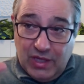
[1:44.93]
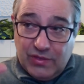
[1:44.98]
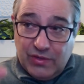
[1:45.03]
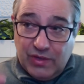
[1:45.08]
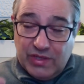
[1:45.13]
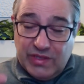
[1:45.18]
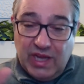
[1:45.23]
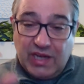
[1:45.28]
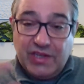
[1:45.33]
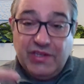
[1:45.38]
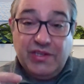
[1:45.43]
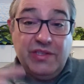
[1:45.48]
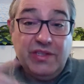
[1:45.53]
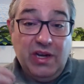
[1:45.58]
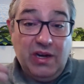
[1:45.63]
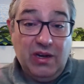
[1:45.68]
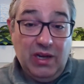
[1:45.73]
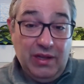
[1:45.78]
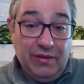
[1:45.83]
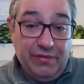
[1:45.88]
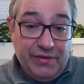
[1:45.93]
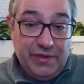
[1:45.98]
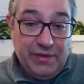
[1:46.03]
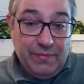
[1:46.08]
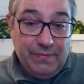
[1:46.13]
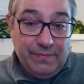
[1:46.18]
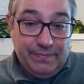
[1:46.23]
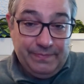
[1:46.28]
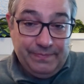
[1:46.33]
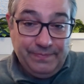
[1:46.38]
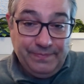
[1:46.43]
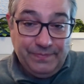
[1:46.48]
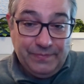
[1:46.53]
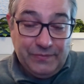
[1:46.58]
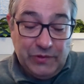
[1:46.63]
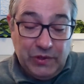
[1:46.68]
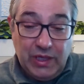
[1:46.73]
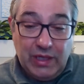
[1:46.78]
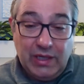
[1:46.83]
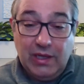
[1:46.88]
transactions that are left,
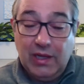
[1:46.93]
right?